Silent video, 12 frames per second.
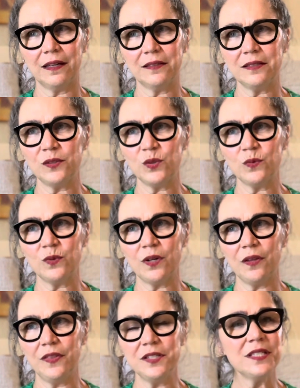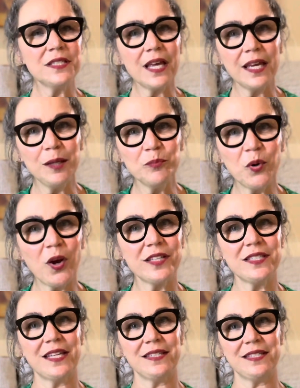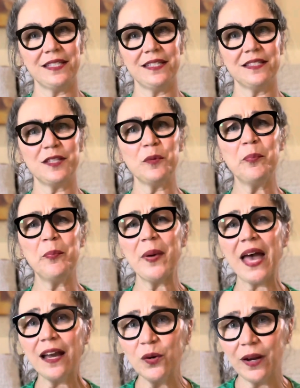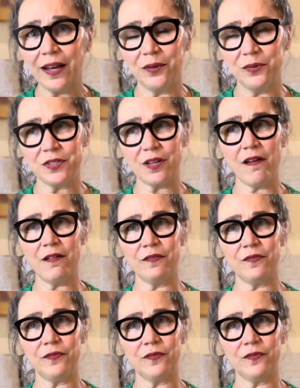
to the design processes, the backgrounds of